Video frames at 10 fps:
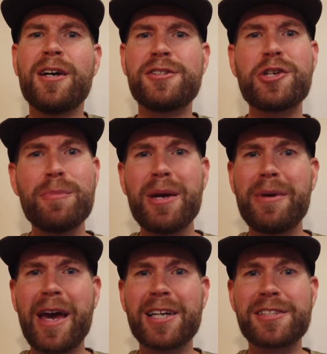So you may
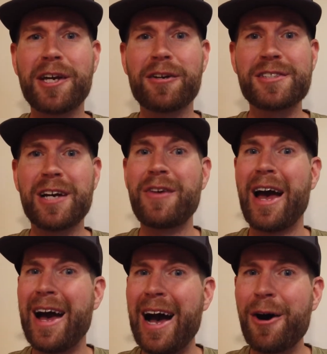be asking yourself,
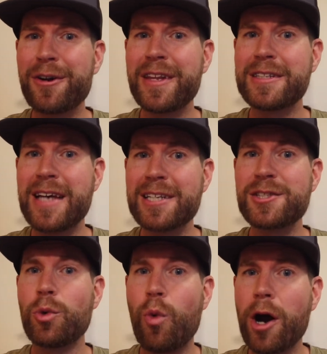how do they test
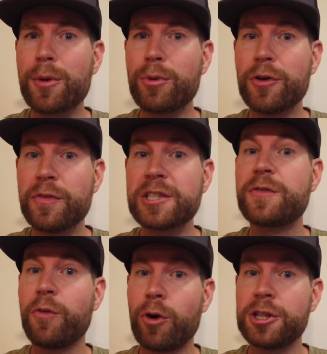the waterproofness
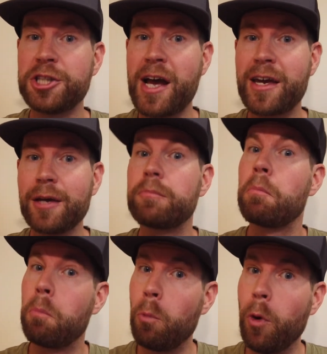for a jacket?
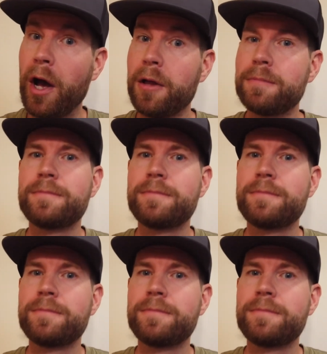Well,